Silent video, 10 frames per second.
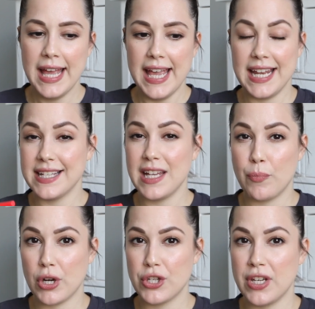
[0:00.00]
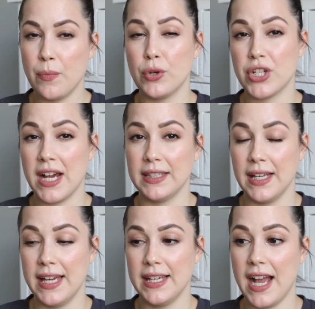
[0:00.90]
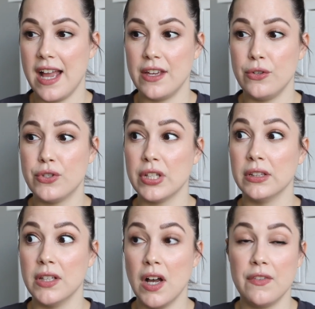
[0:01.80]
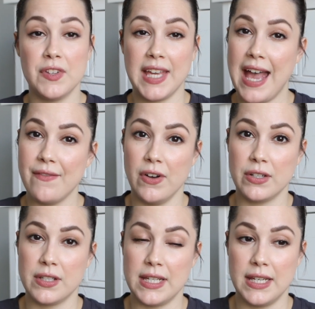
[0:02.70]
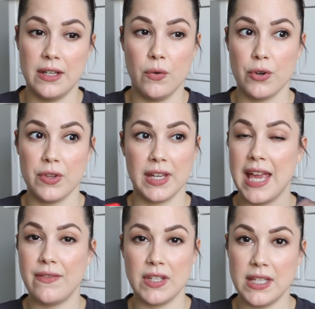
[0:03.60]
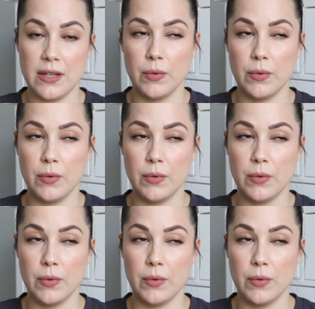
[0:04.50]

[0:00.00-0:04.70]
It is a brush tip, which I like. I used to love the Kat Von D or the KVD,